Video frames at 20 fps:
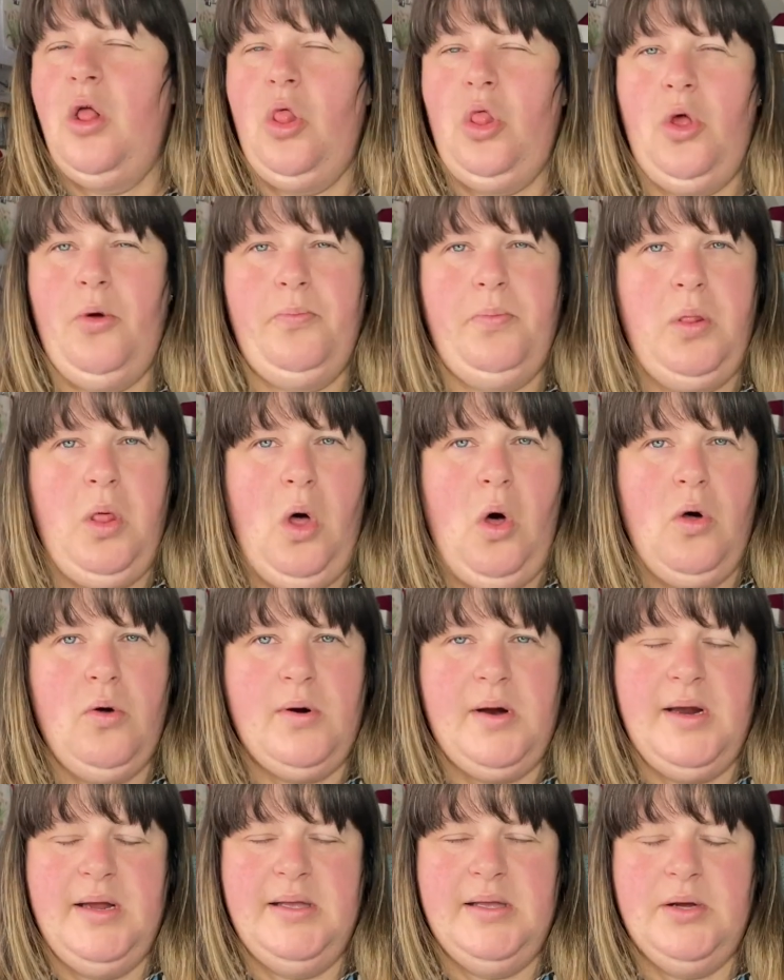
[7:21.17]
the
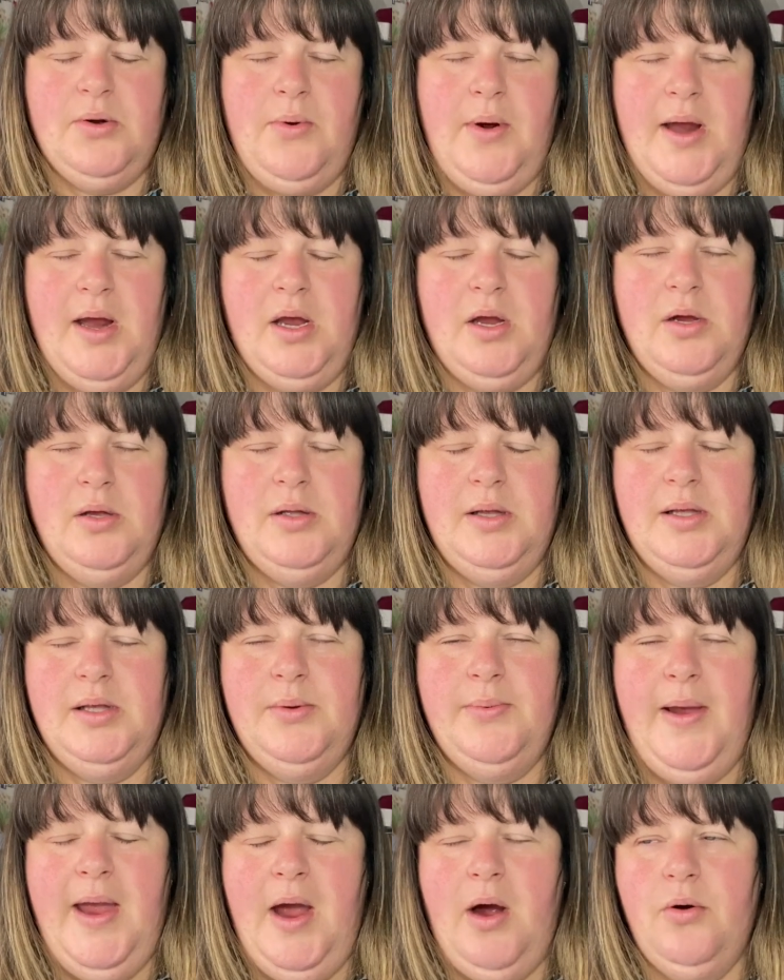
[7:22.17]
block is quite good
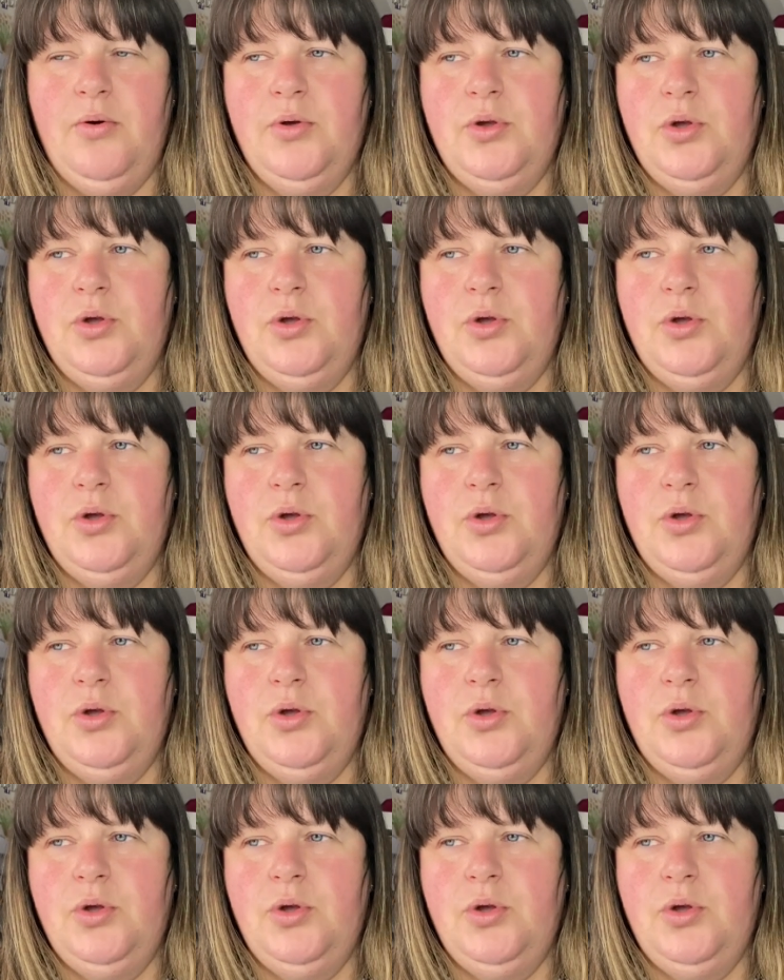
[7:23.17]
as well.